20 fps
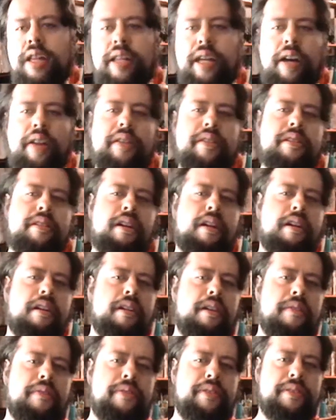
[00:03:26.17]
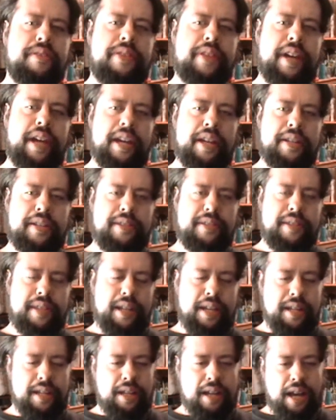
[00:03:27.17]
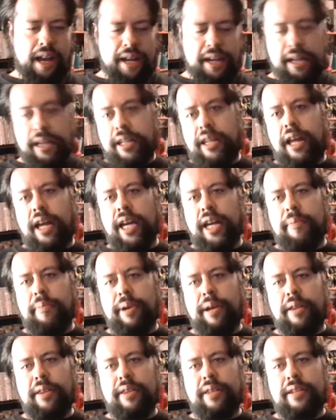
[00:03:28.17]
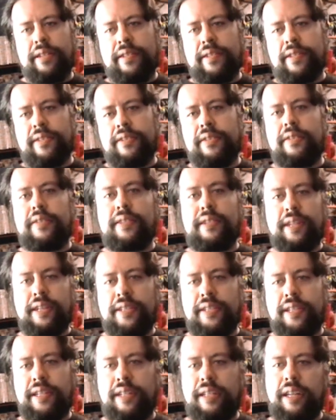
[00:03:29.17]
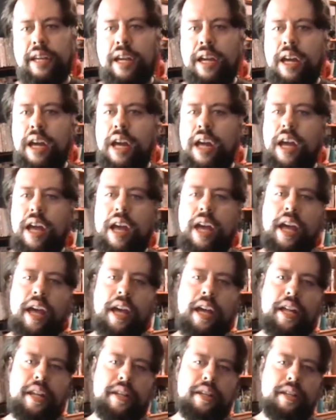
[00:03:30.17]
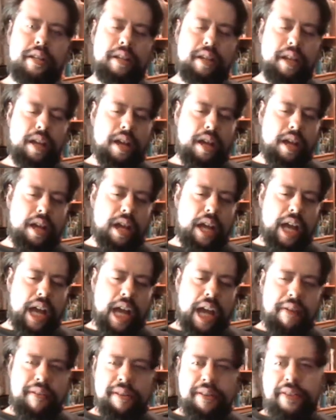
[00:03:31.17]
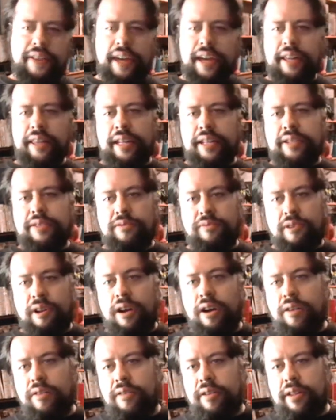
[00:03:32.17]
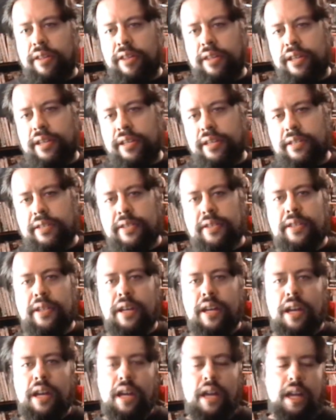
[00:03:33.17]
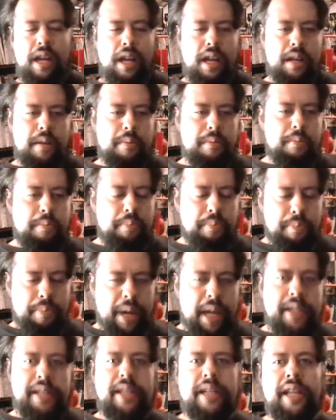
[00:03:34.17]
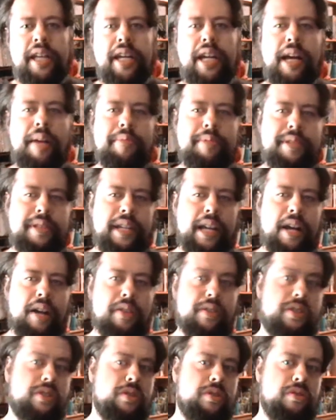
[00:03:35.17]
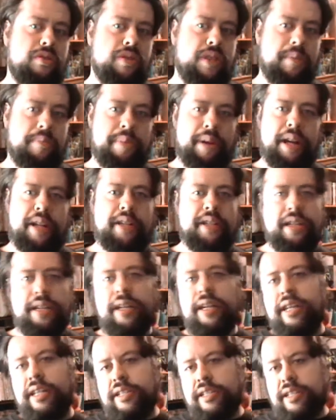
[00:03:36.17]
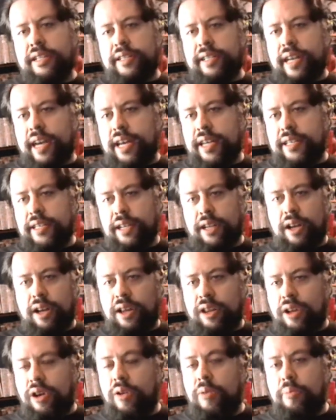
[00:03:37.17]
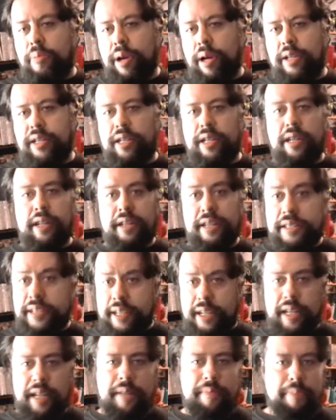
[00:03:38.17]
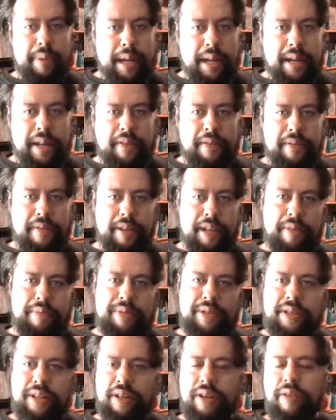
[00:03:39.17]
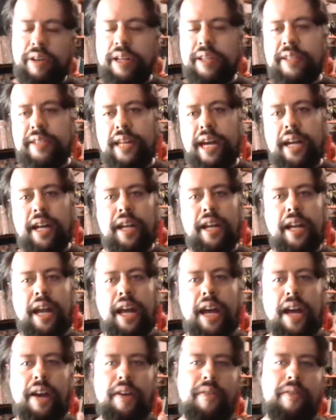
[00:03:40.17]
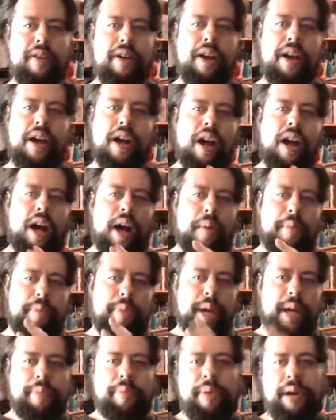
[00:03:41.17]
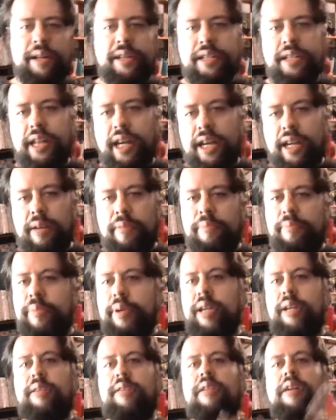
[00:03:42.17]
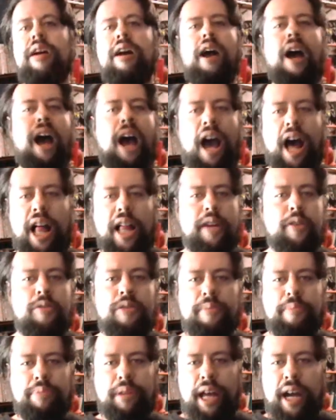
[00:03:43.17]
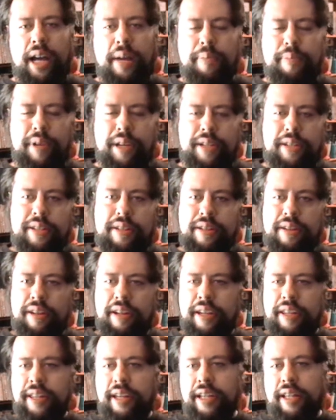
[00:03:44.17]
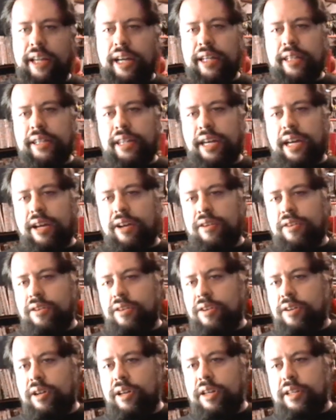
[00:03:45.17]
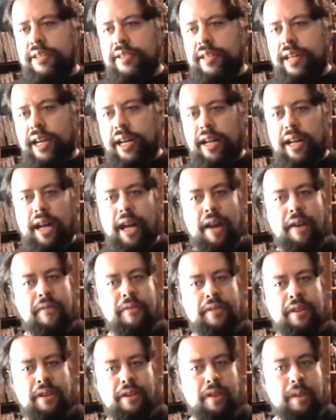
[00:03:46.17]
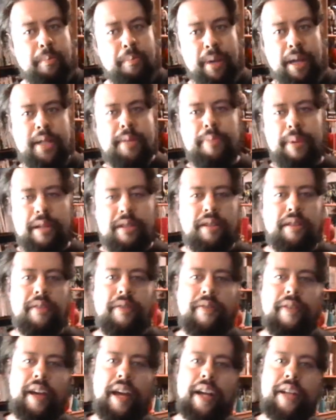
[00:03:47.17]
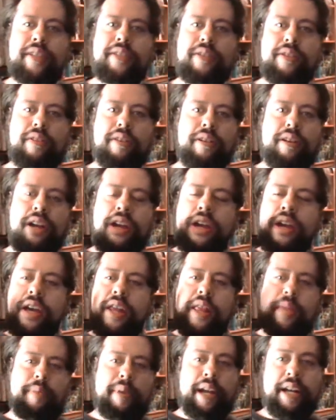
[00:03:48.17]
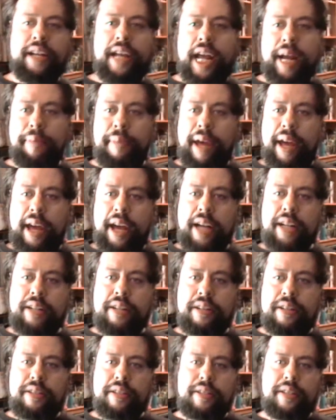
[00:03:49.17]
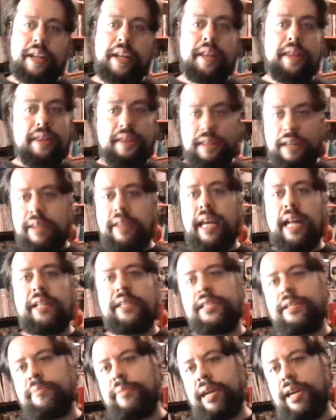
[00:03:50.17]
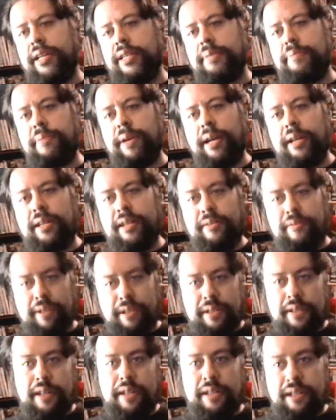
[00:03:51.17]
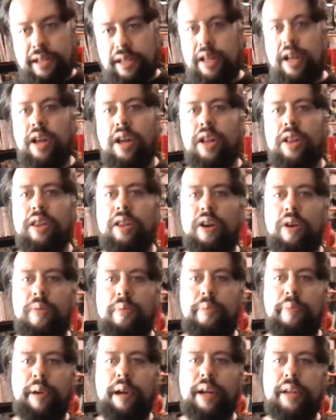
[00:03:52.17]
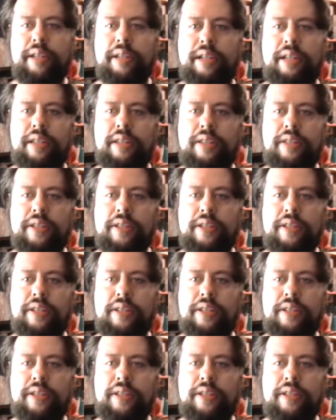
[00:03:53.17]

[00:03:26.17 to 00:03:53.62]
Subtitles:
Now, there are a few things that I didn't like about this season, and everything that's wrong with this basically comes down to the budget. It just has a low budget, and it's an independent film, so it's not going to have a big budget like a big Hollywood blockbuster or anything like that, or it's not going to have, the big special effects or the big name actors, and that's to be expected with such a low budget.